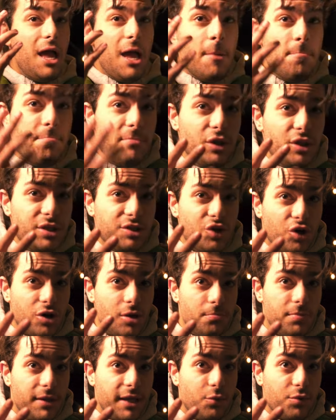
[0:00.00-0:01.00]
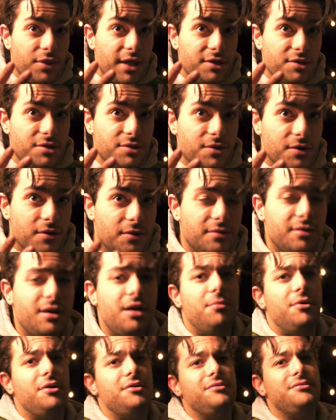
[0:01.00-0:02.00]
a meal is not complete without dessert.
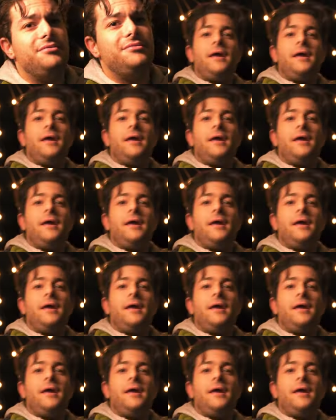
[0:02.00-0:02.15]
Come on,